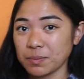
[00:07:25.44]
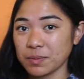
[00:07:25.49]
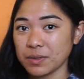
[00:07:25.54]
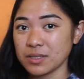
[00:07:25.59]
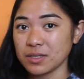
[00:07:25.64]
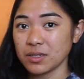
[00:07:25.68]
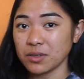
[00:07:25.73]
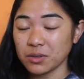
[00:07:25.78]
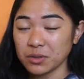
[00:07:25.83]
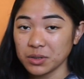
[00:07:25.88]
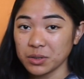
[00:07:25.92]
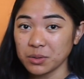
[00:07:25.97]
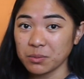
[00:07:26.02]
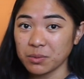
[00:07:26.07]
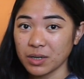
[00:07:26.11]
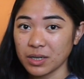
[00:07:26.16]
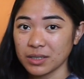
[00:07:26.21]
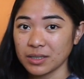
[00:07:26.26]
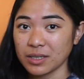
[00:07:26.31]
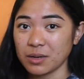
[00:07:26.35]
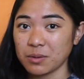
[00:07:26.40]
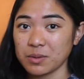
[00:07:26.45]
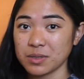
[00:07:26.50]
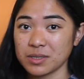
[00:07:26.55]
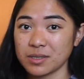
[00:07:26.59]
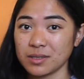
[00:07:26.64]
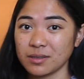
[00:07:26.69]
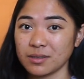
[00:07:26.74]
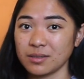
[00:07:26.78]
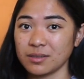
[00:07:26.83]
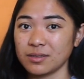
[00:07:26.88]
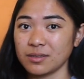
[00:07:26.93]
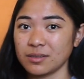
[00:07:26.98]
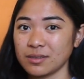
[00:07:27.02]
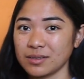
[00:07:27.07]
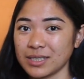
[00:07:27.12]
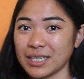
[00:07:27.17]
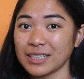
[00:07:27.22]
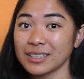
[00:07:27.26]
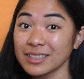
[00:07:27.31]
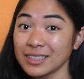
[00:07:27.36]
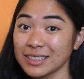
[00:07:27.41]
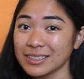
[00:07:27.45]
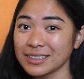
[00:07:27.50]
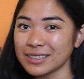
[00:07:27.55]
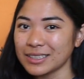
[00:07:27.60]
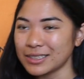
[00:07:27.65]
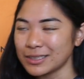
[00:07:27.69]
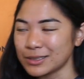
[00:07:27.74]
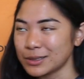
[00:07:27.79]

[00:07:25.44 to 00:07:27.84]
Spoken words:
is the only one that was technically